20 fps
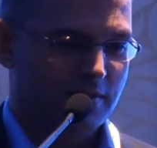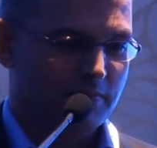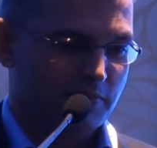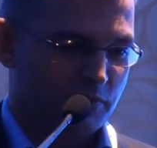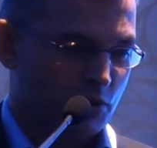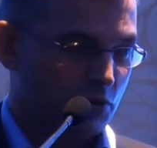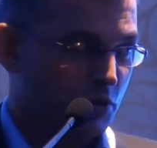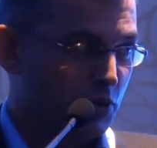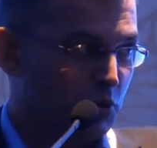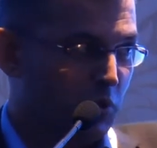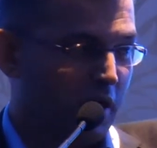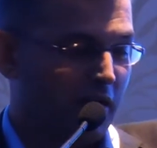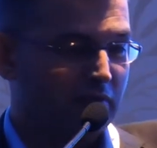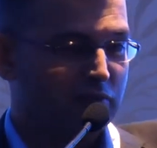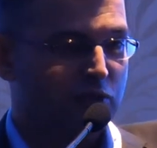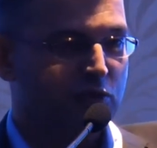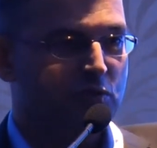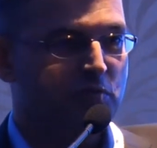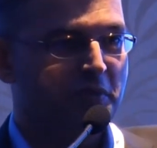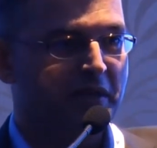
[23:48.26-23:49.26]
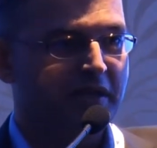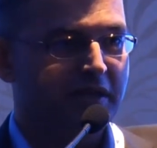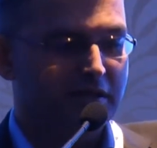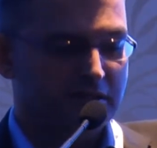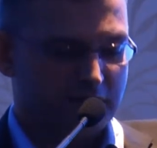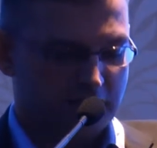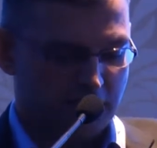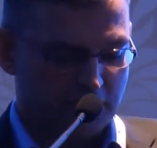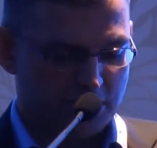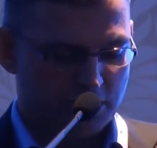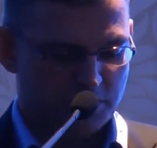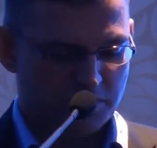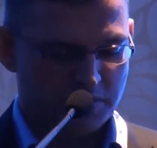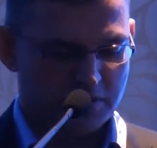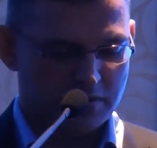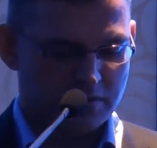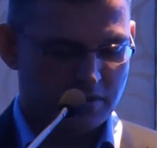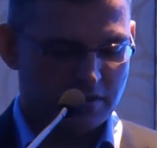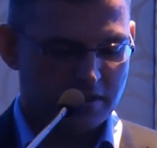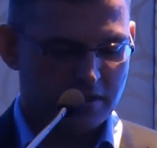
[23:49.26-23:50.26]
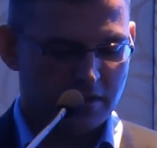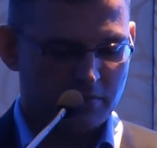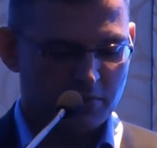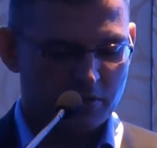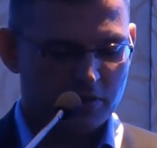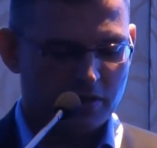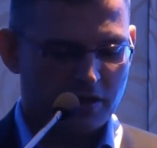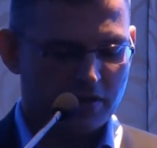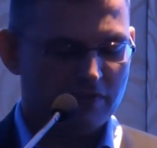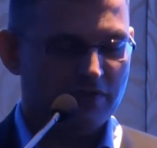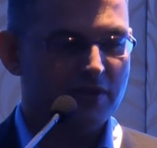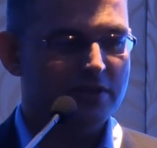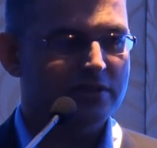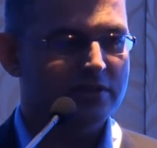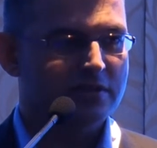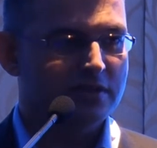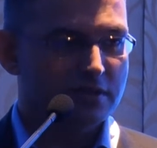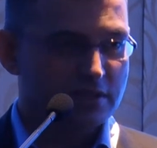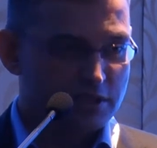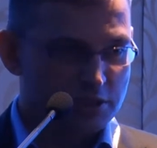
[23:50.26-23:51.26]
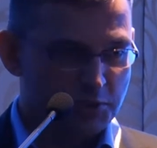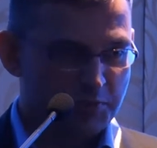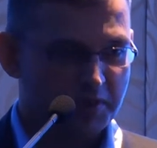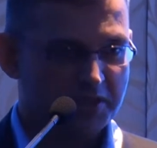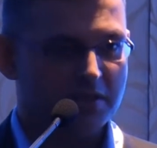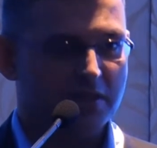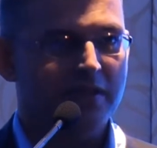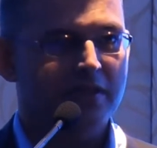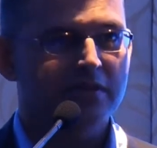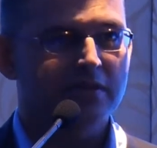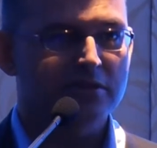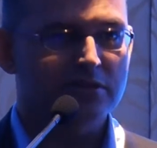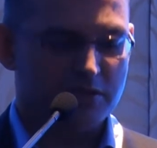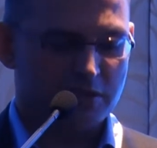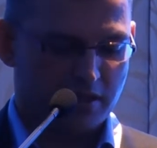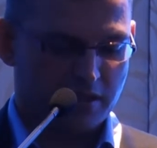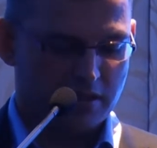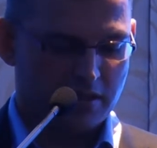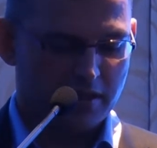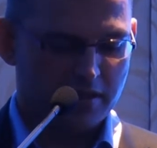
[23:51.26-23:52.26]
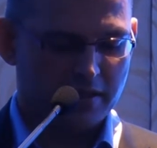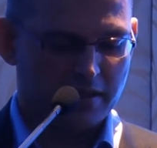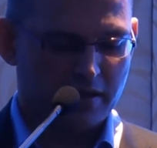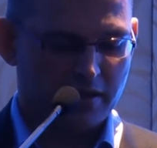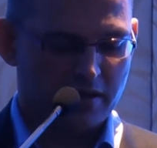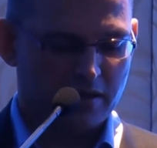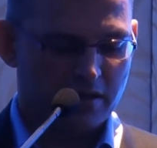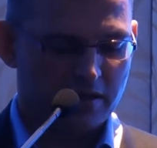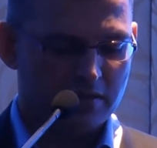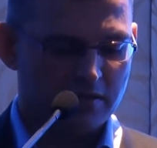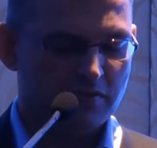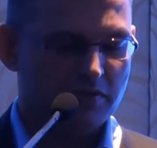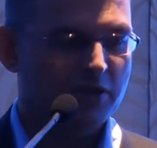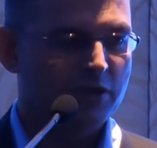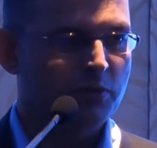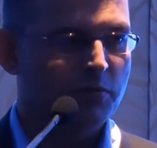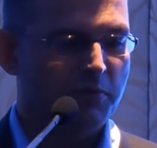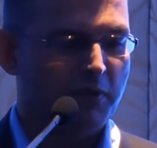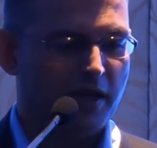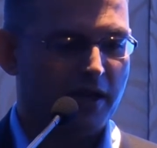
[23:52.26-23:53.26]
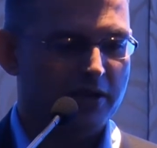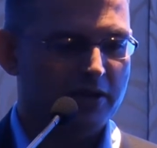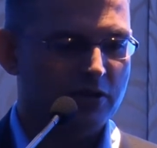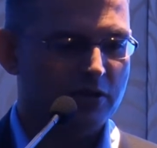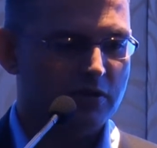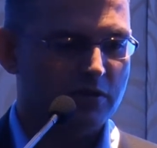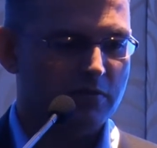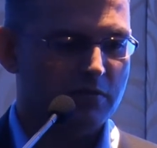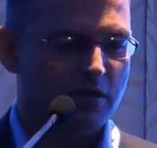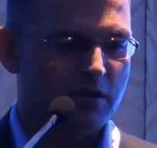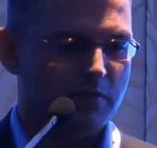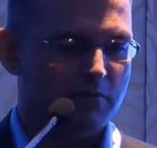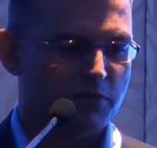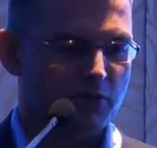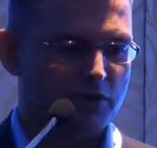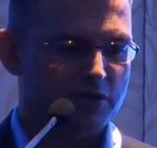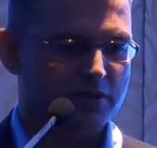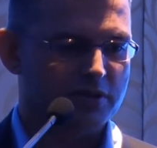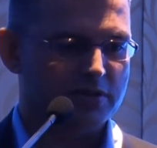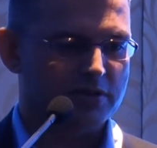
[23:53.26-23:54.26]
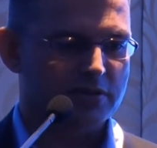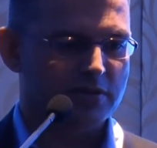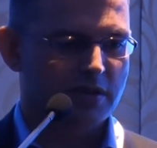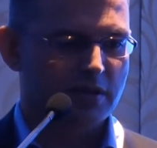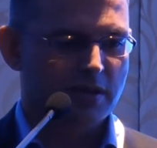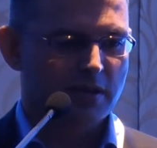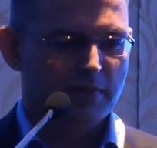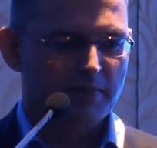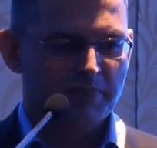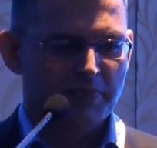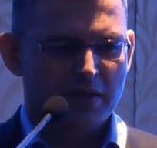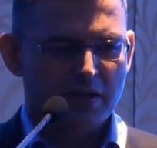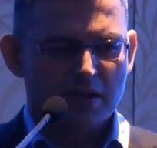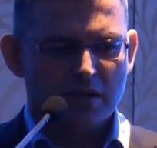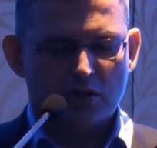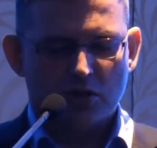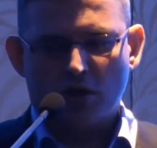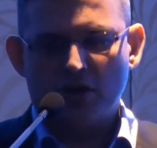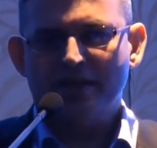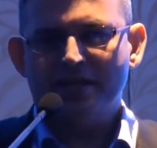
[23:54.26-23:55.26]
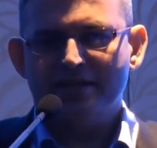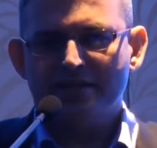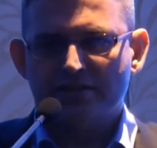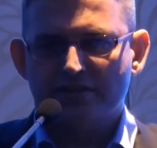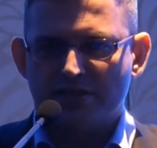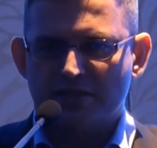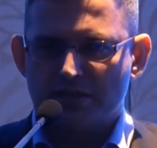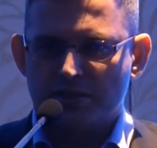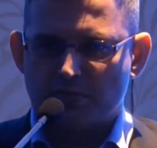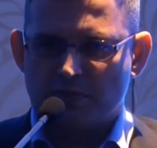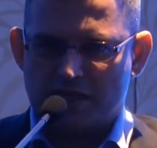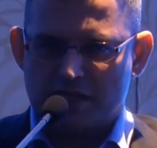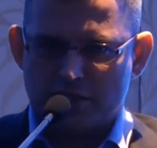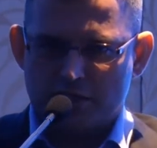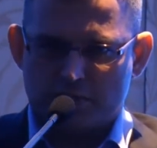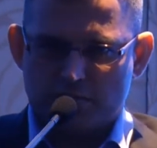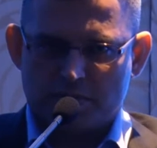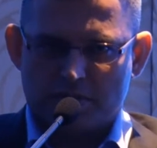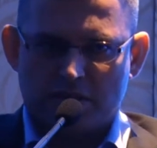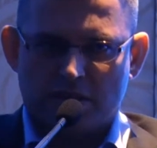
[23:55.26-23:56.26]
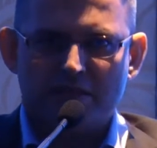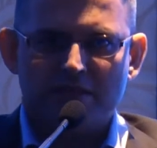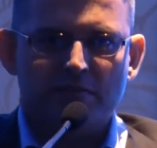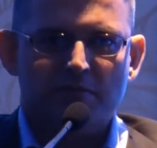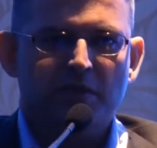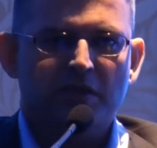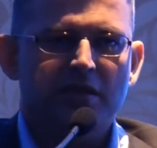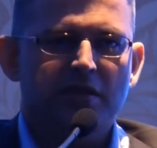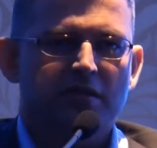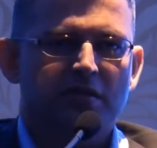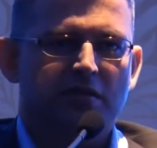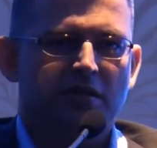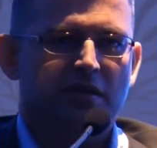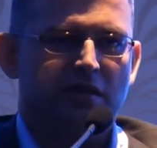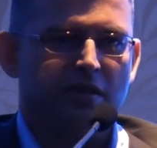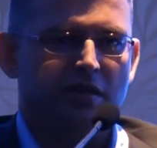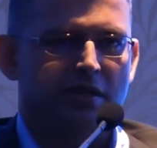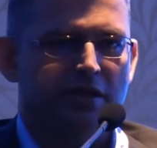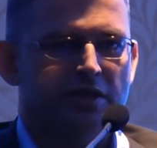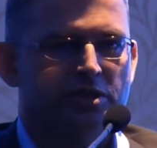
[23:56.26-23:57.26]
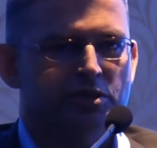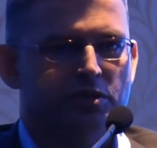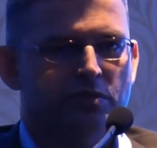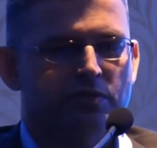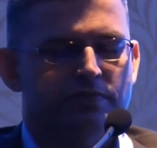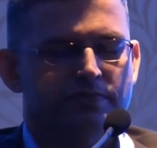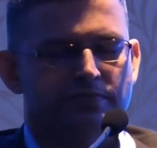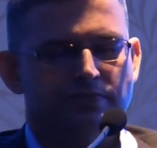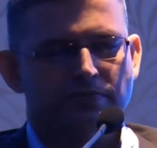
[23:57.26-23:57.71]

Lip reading: So you have to be in touch with demographics, especially in a state like Kerala when you plan your projects. Chronic disease management, that's a big issue.